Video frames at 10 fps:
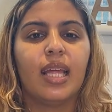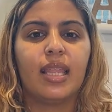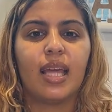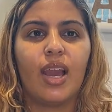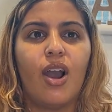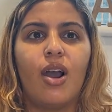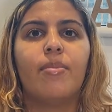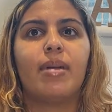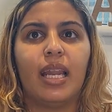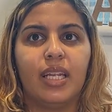They are
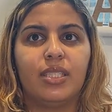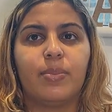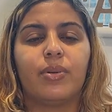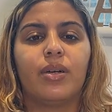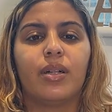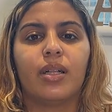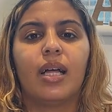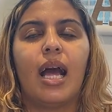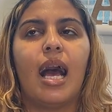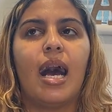manageable.
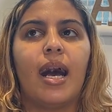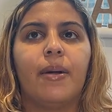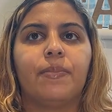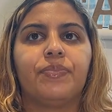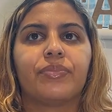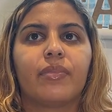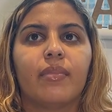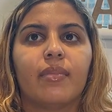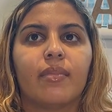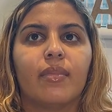I'm
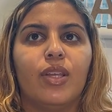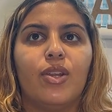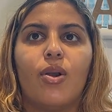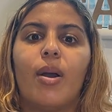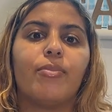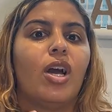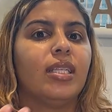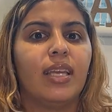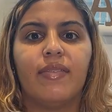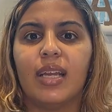not
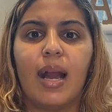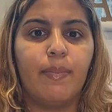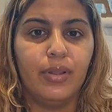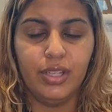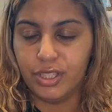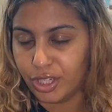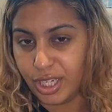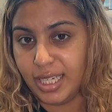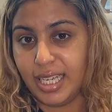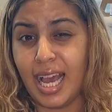giving up on the
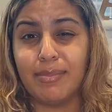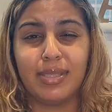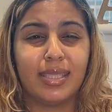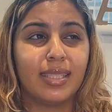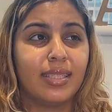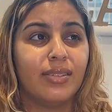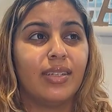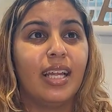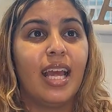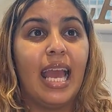journey. I'm still
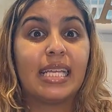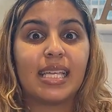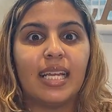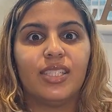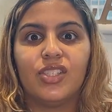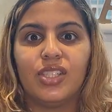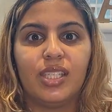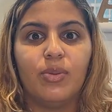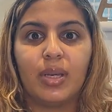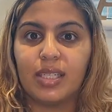excited to see
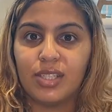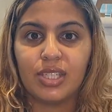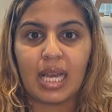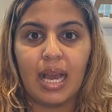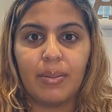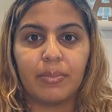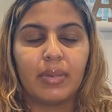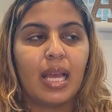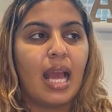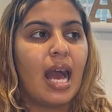what is to come.
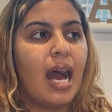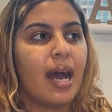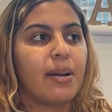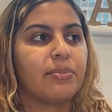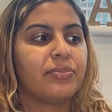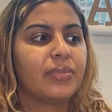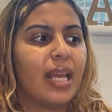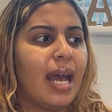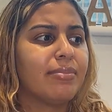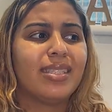I'm
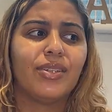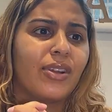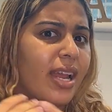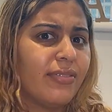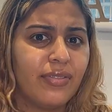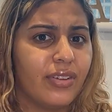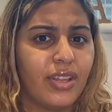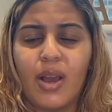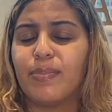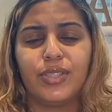still grateful for the
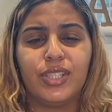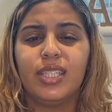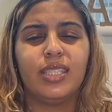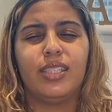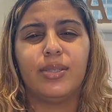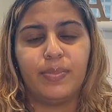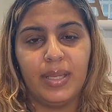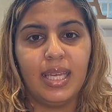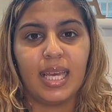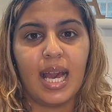opportunity to be
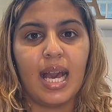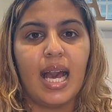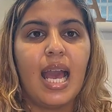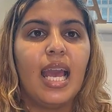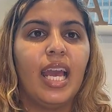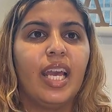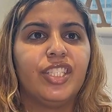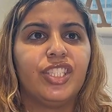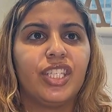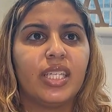here.
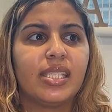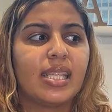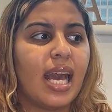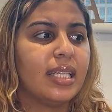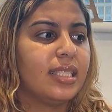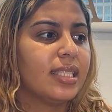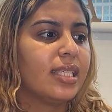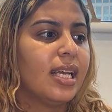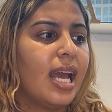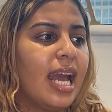It's just that
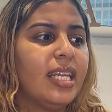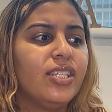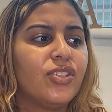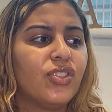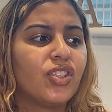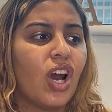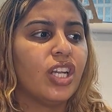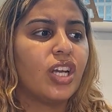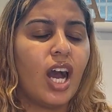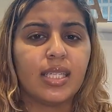I need to start
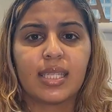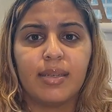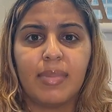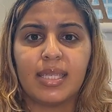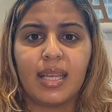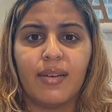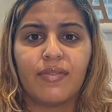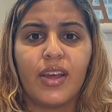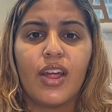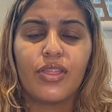asking myself
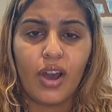the